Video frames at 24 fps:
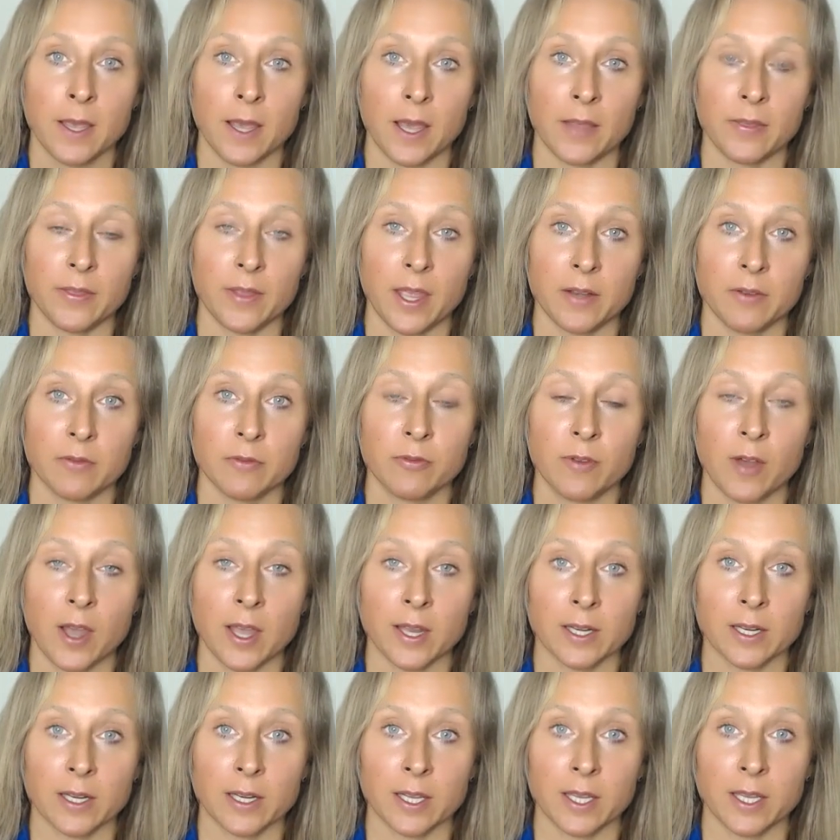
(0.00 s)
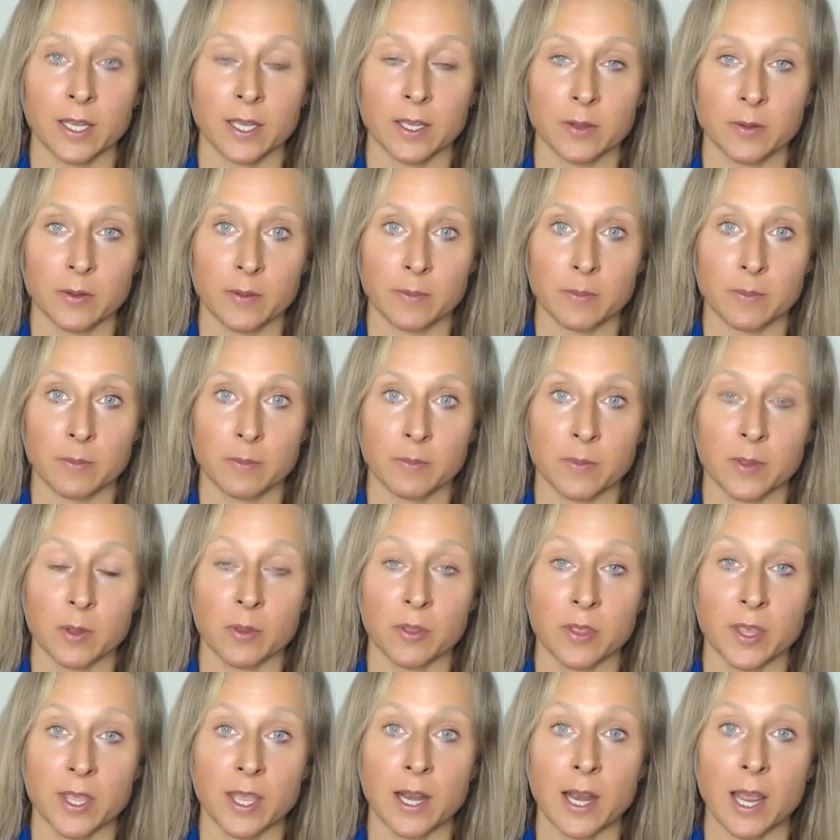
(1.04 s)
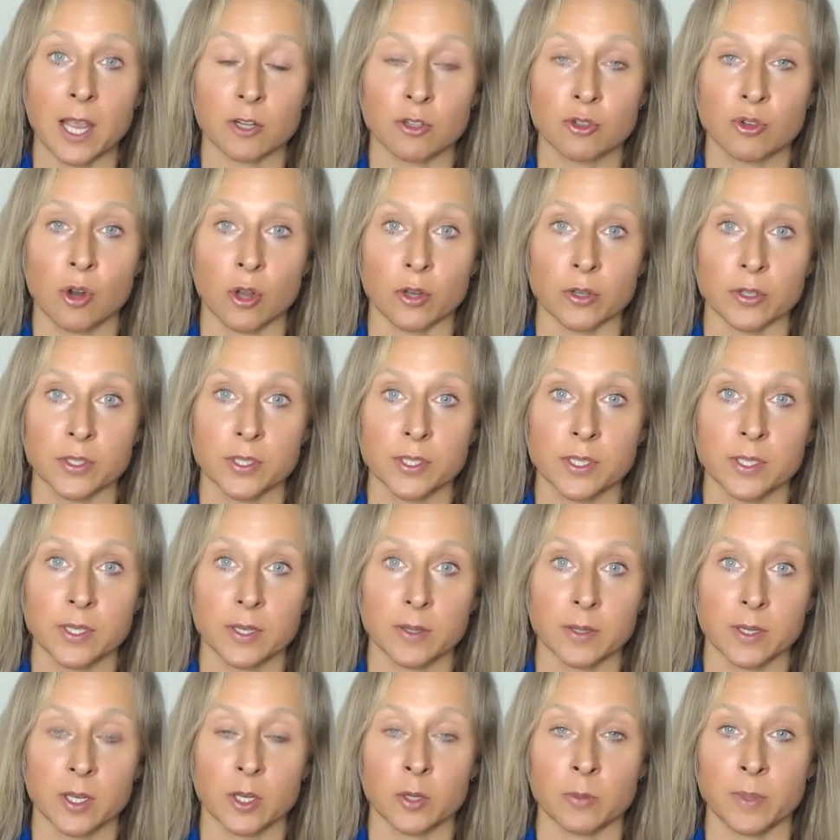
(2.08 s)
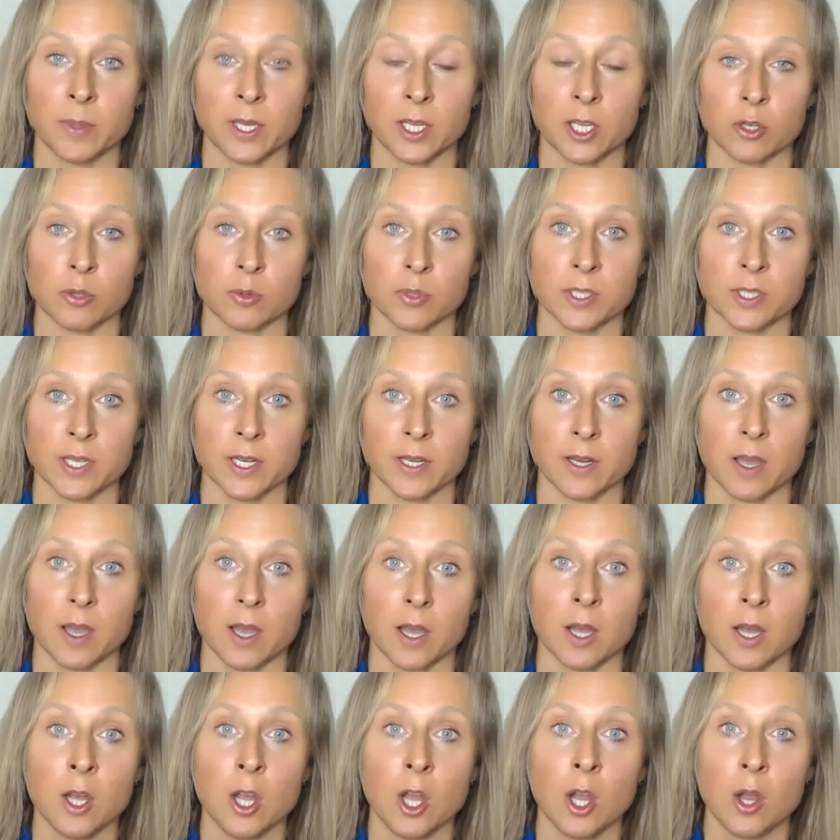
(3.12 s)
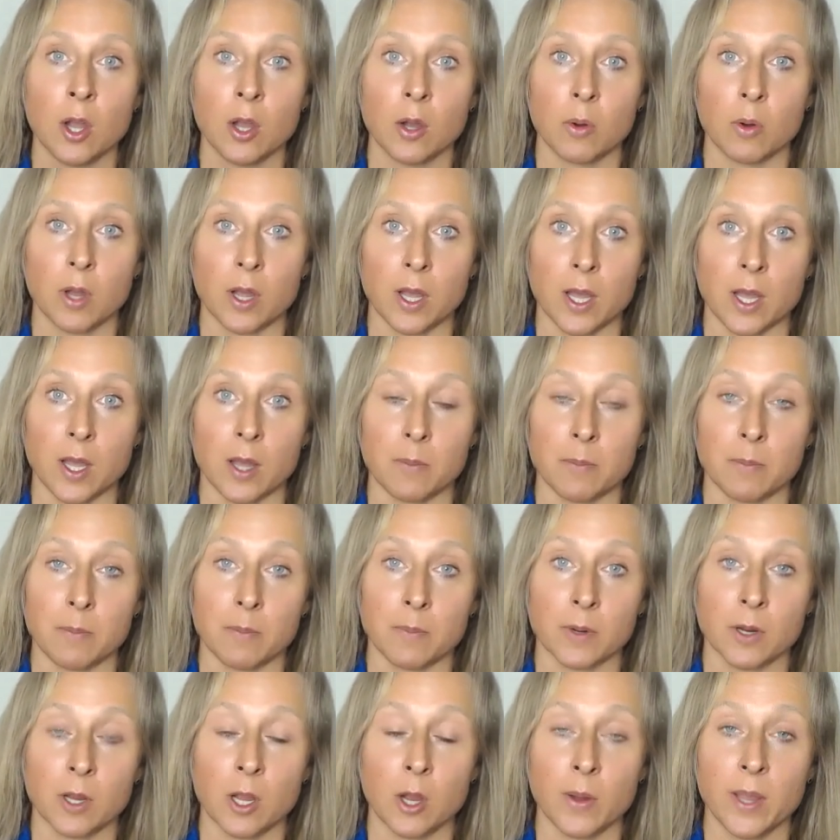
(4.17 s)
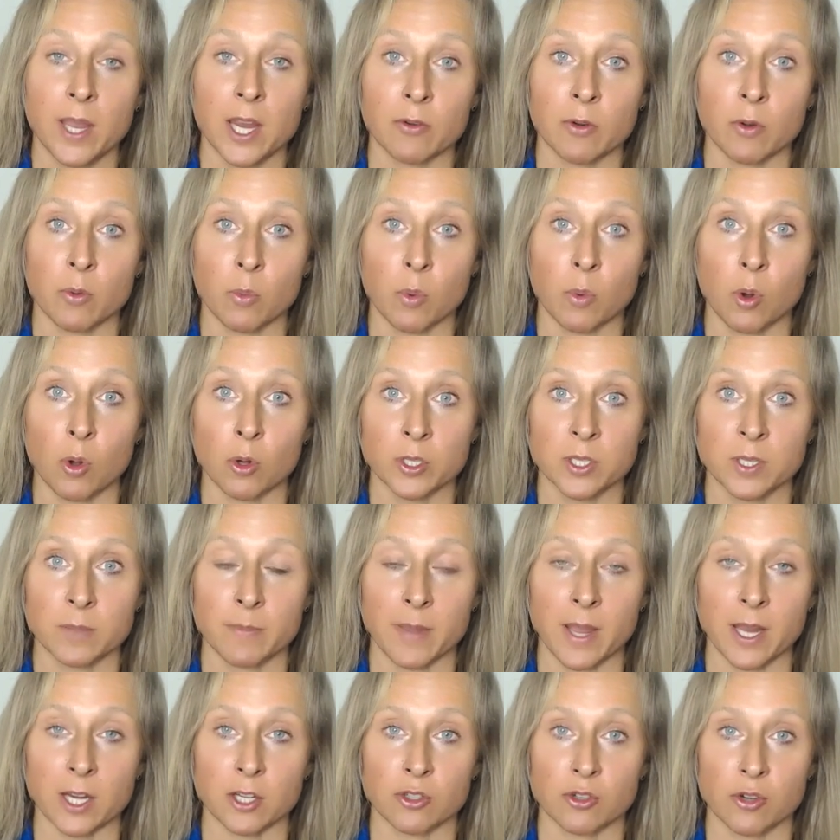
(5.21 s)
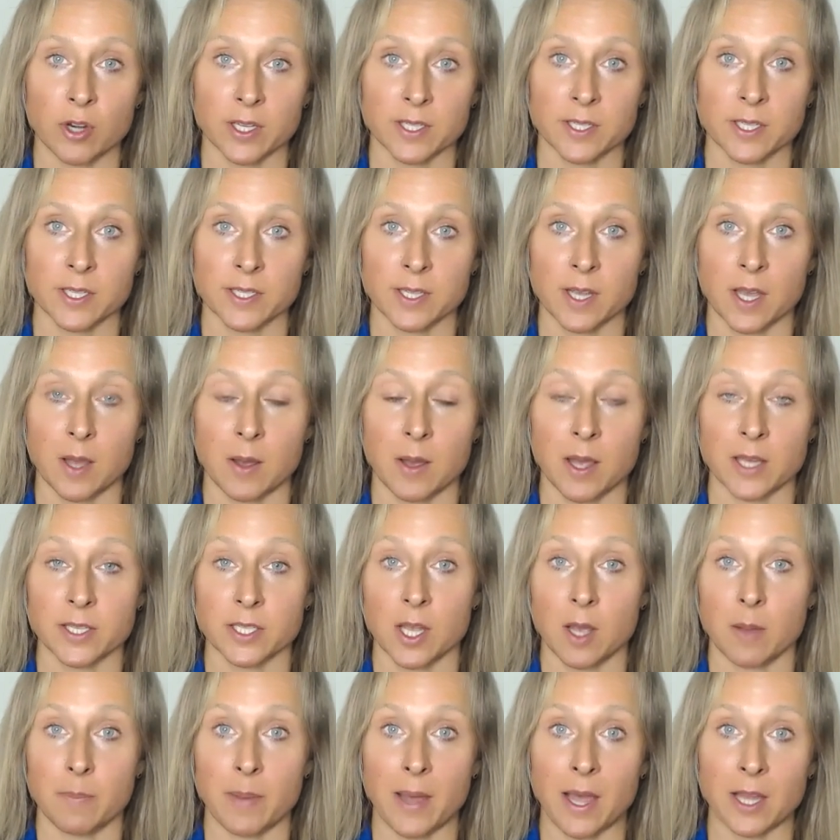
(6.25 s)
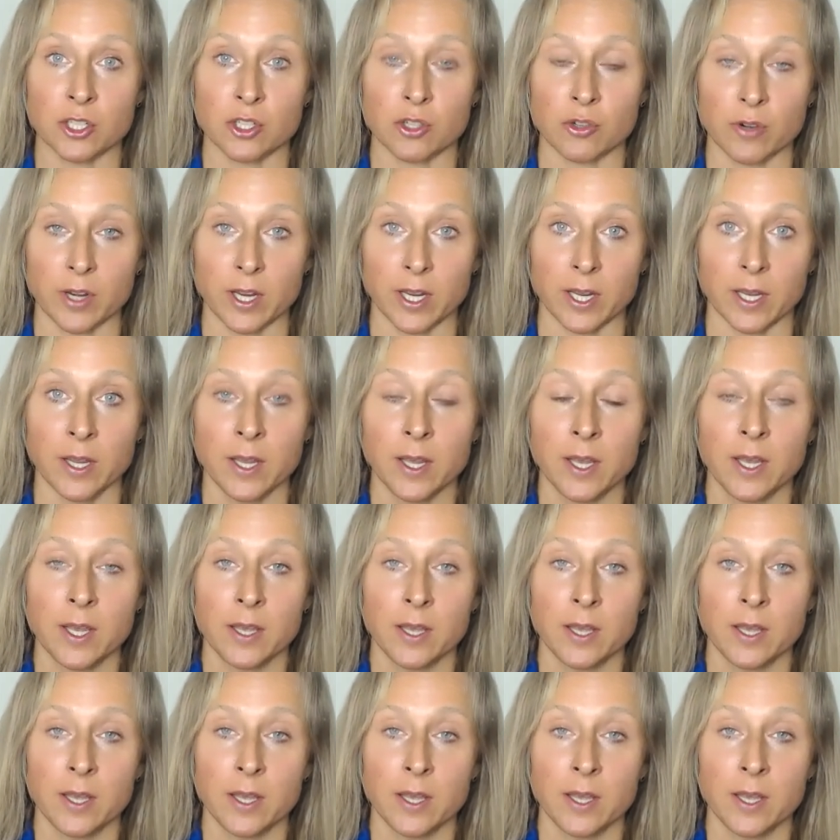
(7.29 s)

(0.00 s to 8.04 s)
And then finally, that the electrons can be used in our coherent water matrix as our battery.